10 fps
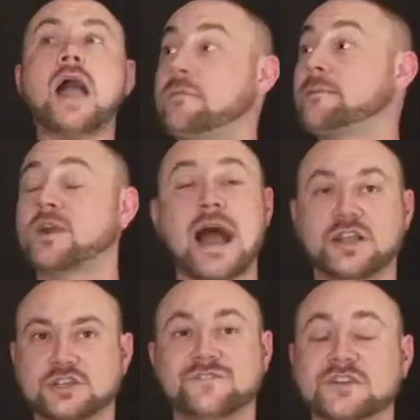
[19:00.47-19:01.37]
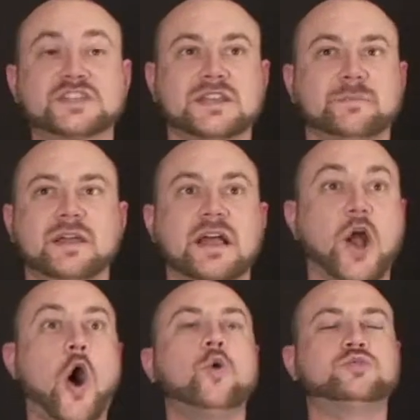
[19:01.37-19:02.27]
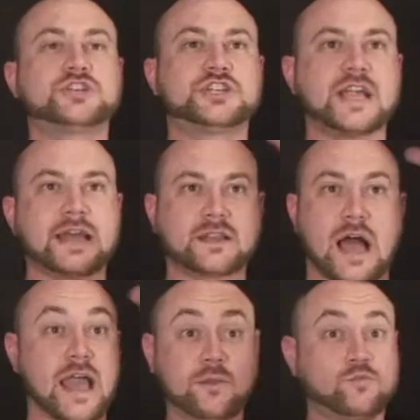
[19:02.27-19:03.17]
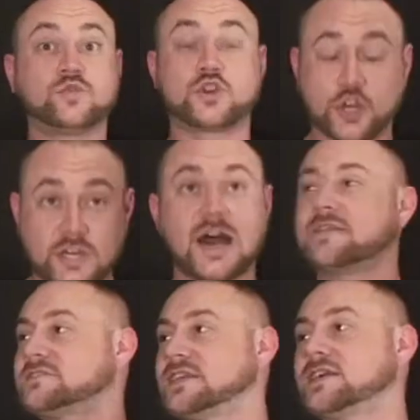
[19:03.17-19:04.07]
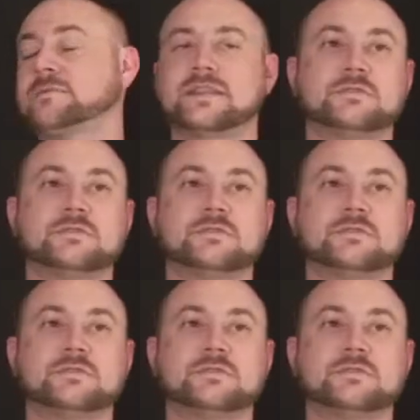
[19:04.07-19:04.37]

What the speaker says: I remember actually physically being like, oh shit, I could not have seen that coming.